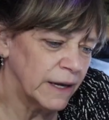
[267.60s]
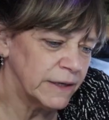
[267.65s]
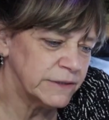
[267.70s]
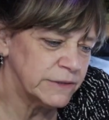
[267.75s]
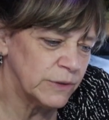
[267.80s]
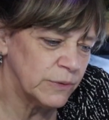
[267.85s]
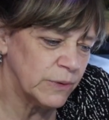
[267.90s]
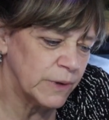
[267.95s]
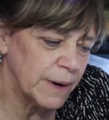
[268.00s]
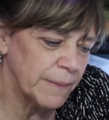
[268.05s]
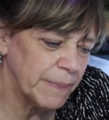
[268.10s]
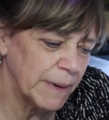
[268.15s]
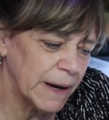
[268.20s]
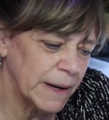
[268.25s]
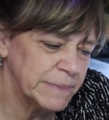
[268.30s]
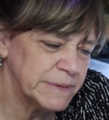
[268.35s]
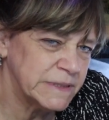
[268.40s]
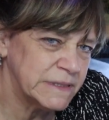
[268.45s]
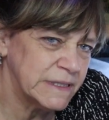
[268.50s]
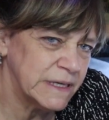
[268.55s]
I saw one of
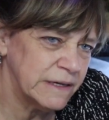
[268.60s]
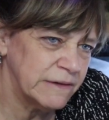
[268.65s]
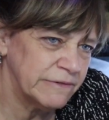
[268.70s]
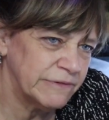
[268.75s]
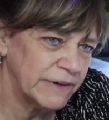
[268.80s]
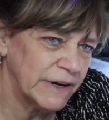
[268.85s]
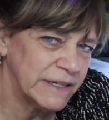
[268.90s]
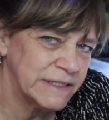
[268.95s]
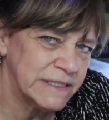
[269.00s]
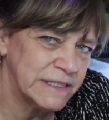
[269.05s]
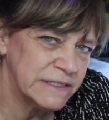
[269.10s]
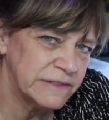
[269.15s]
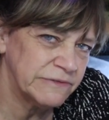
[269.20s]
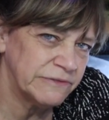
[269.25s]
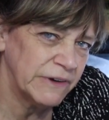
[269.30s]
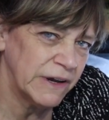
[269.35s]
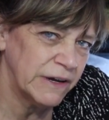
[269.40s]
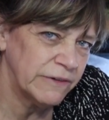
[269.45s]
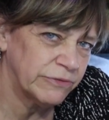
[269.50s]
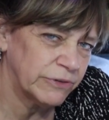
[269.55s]
Bob Steenfotz's, his
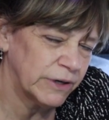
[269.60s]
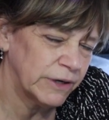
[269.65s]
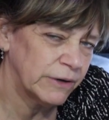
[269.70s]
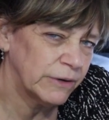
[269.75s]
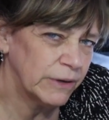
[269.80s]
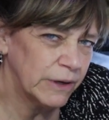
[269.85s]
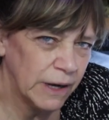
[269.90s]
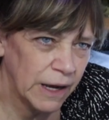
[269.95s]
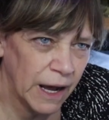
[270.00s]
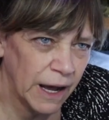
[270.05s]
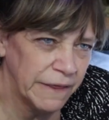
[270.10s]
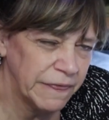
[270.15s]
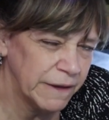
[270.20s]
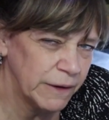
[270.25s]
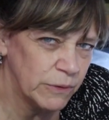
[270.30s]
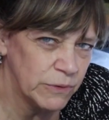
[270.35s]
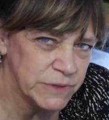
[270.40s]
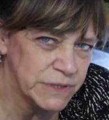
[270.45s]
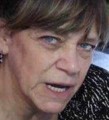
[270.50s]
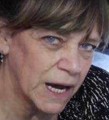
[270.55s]
favorite. I think
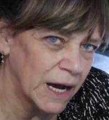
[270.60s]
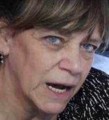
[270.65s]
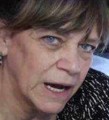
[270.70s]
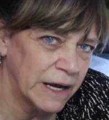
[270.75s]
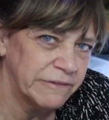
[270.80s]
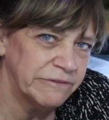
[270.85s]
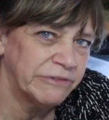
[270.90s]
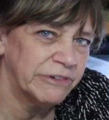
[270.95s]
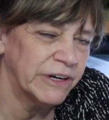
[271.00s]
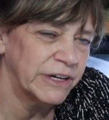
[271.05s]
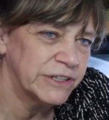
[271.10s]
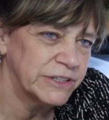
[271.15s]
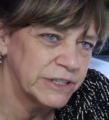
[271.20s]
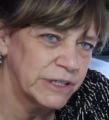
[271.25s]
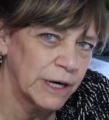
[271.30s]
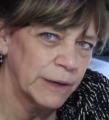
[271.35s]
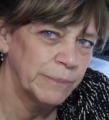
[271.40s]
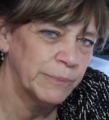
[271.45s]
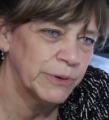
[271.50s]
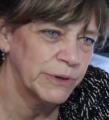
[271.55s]
it was Oddfish.
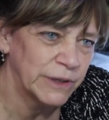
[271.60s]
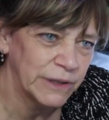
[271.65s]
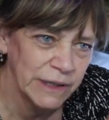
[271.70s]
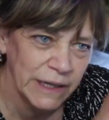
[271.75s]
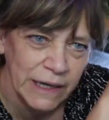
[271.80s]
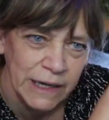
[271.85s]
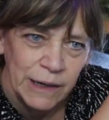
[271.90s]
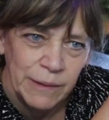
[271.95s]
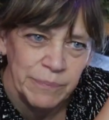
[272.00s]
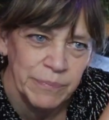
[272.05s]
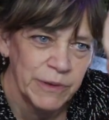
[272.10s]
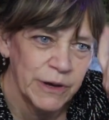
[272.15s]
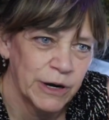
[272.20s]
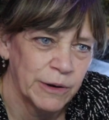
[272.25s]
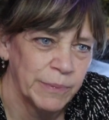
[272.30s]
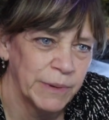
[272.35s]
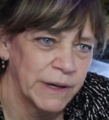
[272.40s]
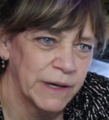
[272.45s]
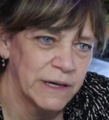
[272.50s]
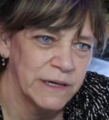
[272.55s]
And I'll put a link up there
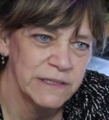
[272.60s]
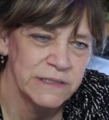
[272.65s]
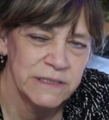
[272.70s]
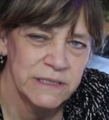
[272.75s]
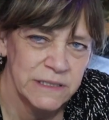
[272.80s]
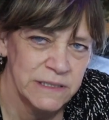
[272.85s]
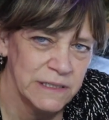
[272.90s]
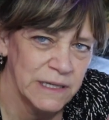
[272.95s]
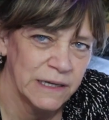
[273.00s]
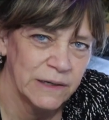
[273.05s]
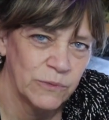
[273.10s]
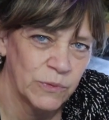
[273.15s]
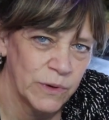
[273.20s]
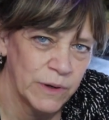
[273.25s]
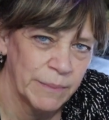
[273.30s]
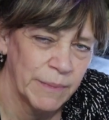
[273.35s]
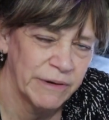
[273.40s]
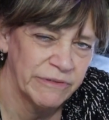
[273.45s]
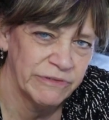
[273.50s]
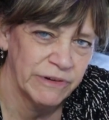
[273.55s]
because he's like one
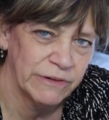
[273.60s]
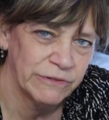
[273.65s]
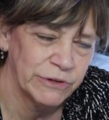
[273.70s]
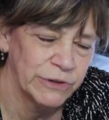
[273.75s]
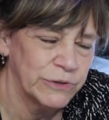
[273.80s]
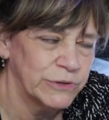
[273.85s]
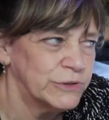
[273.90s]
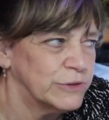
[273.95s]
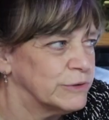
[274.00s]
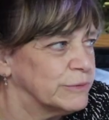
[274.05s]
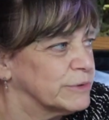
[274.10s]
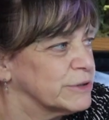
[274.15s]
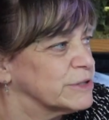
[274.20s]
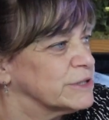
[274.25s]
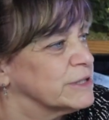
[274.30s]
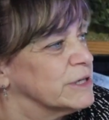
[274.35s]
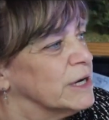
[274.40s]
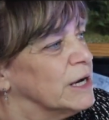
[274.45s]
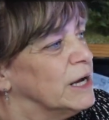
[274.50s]
of my favorite YouTubers.